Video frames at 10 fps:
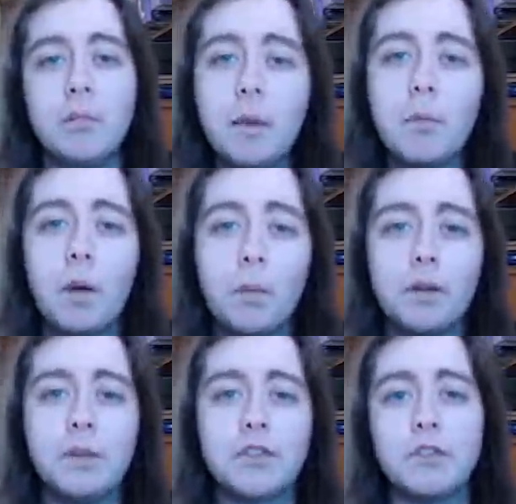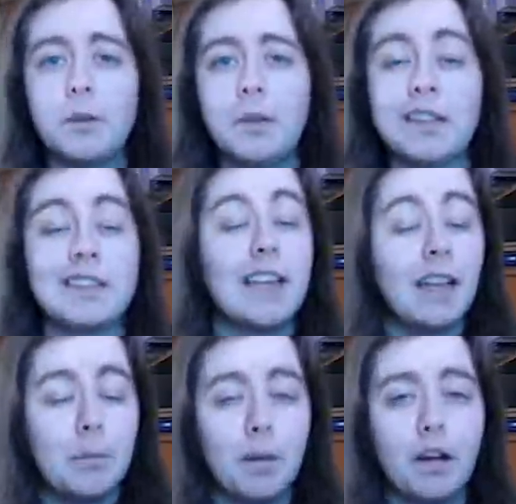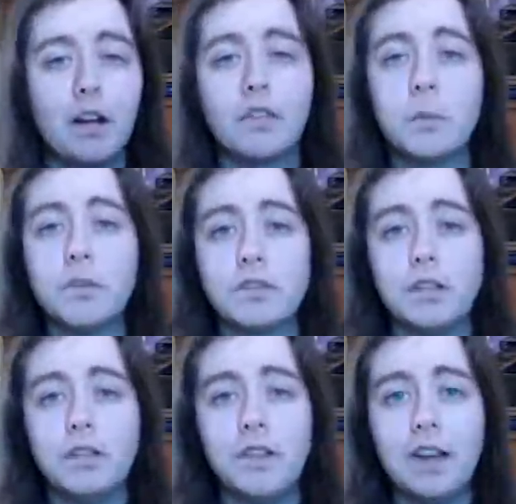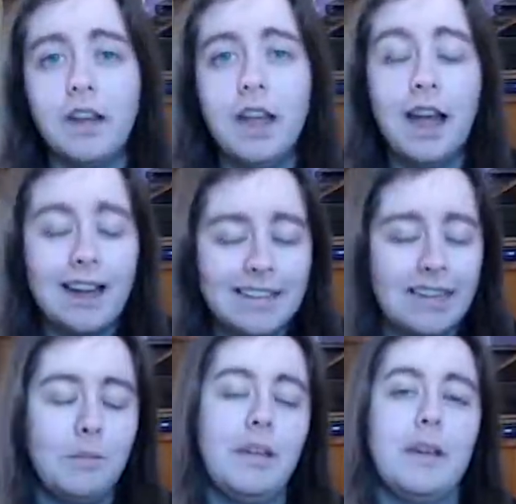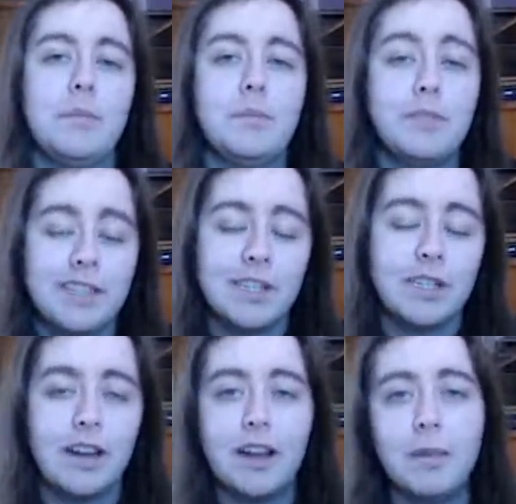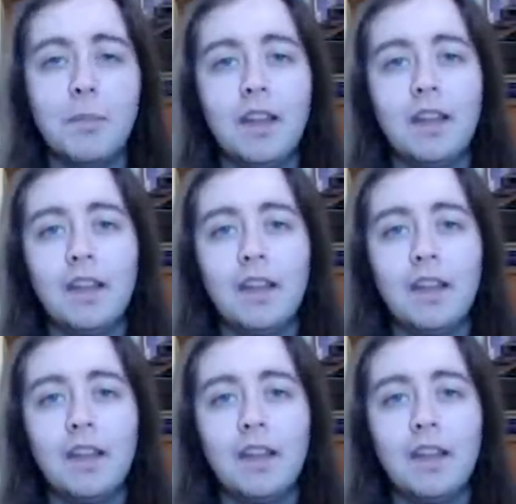Remember, I will be streaming the second part of the Warzone event at 8 PM British time.